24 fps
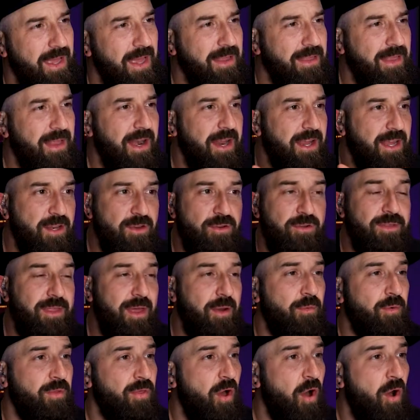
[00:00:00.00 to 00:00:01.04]
And then I can do
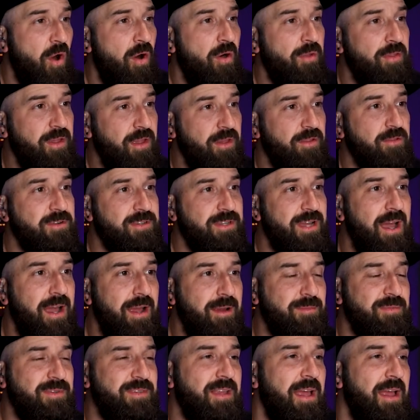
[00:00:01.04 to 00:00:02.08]
that with all the other
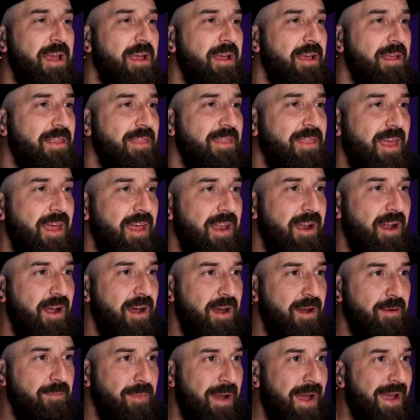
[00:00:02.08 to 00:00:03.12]
times that
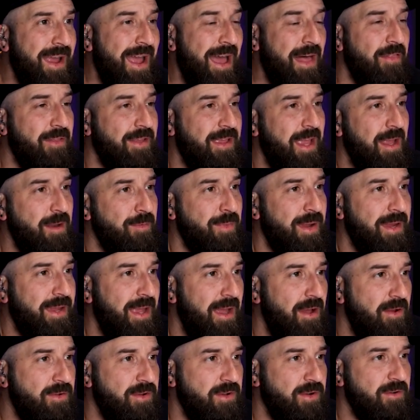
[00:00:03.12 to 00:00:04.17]
I allocate my
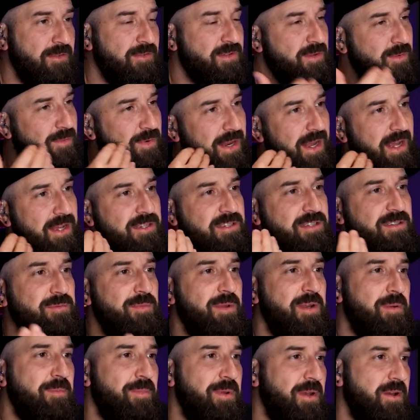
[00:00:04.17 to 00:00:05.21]
calendar. If someone asks
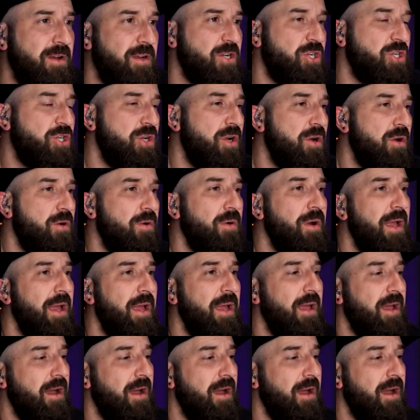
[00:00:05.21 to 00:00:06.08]
me to be on a show,